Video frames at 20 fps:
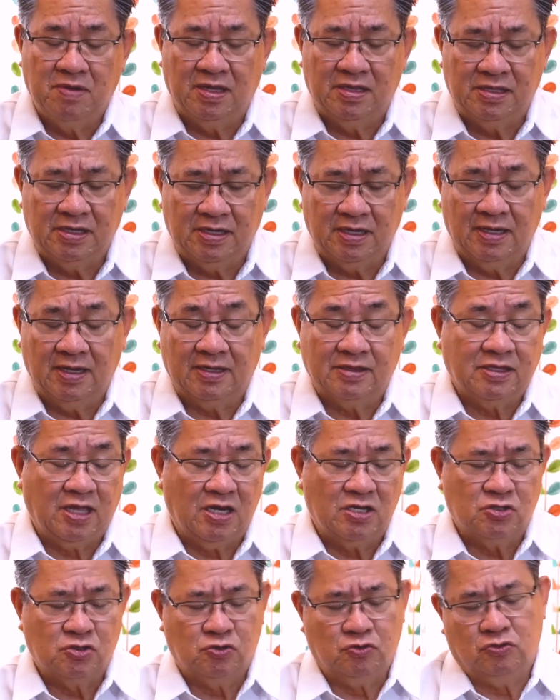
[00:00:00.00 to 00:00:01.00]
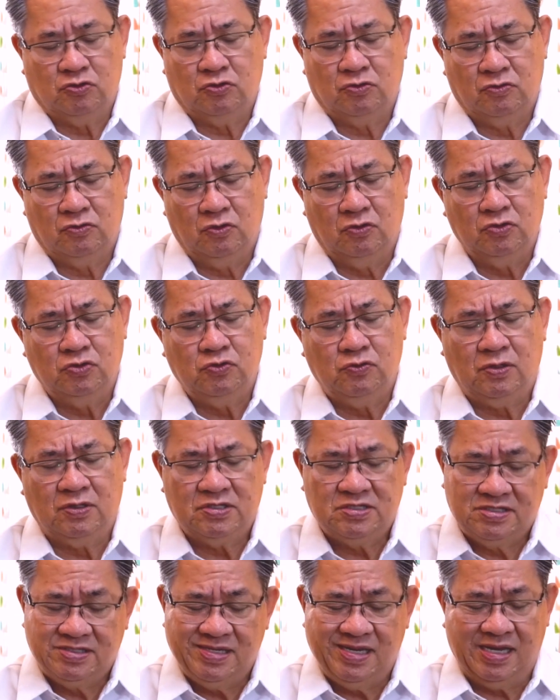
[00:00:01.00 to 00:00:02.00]
medical attention, those who
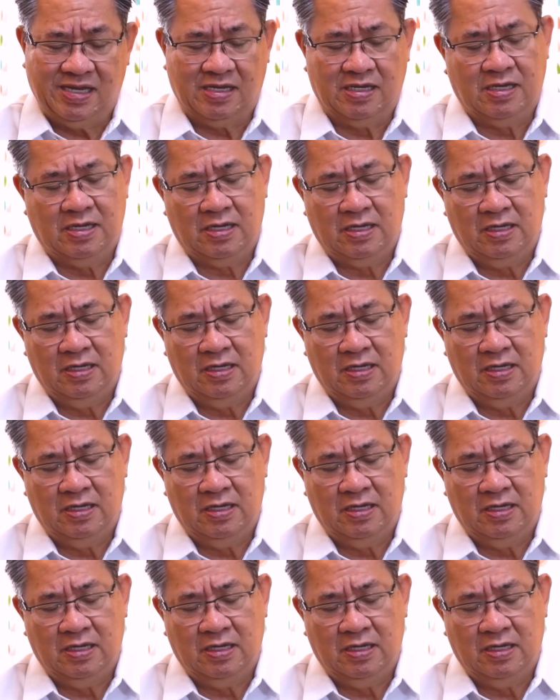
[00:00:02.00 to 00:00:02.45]
are sick